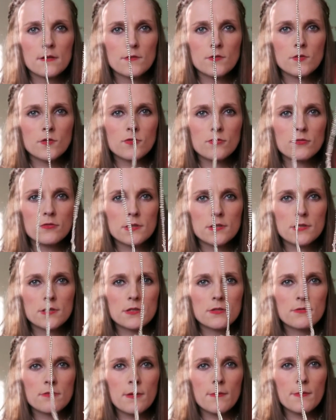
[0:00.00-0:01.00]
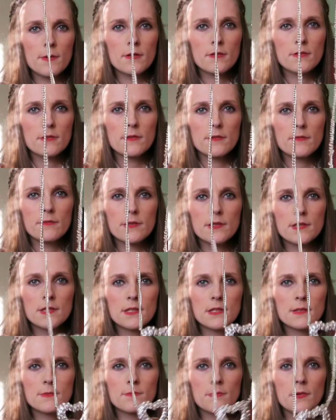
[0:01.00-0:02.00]
was attracted to it because of the
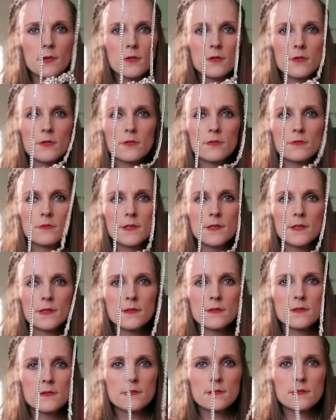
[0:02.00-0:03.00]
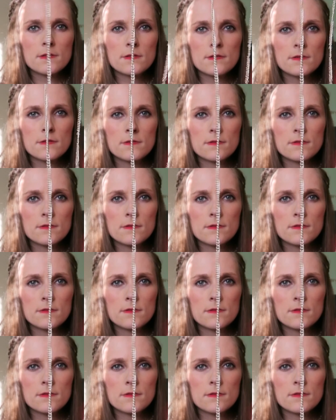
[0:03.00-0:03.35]
sparkle it had.